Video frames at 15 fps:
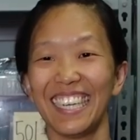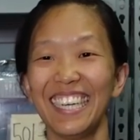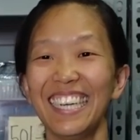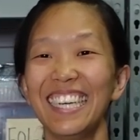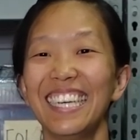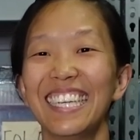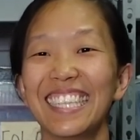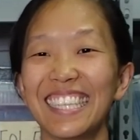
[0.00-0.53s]

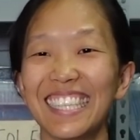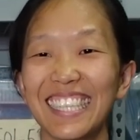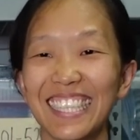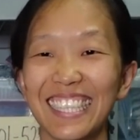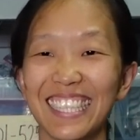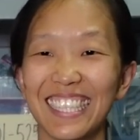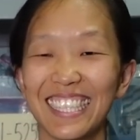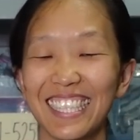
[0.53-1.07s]

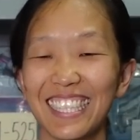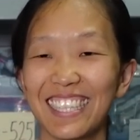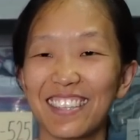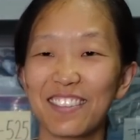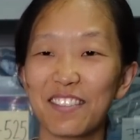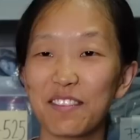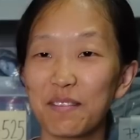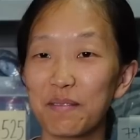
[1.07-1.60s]

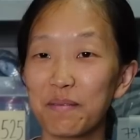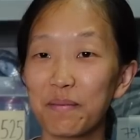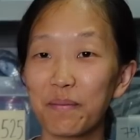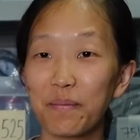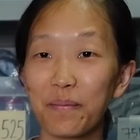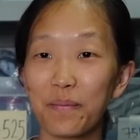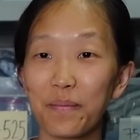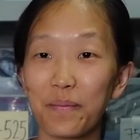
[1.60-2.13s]

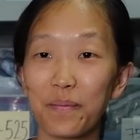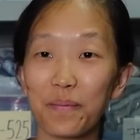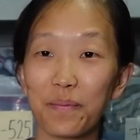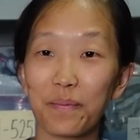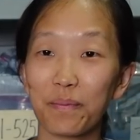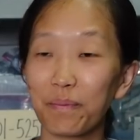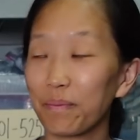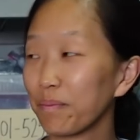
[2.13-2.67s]

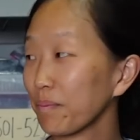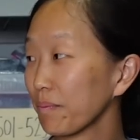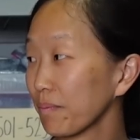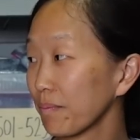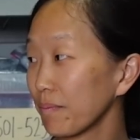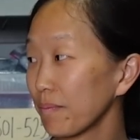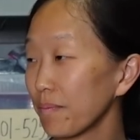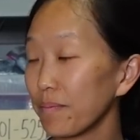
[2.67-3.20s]

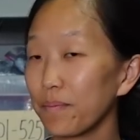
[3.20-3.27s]
No words are spoken by the person on screen.